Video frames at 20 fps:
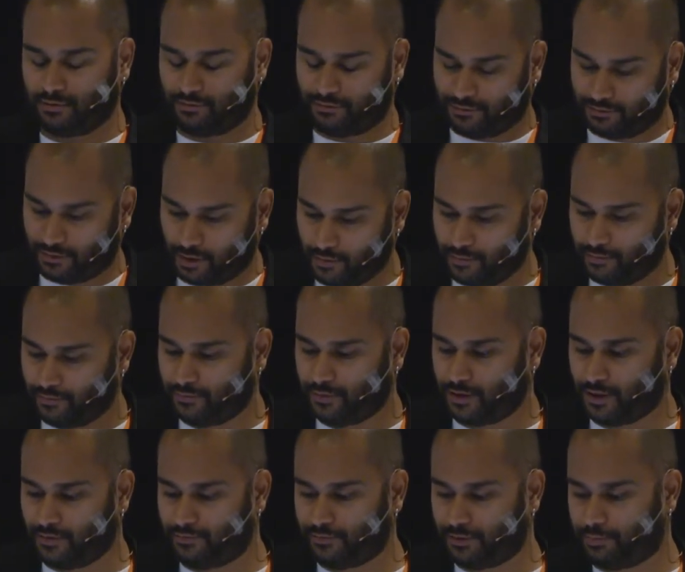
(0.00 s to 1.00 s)
from
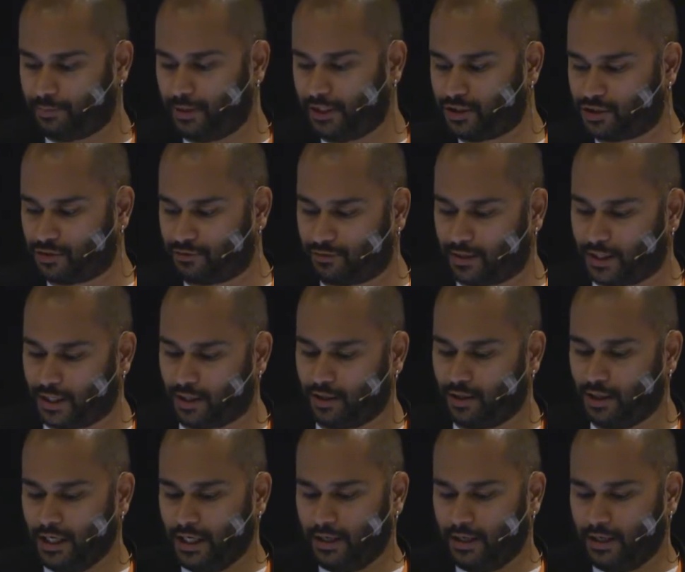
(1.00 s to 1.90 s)
the picture there,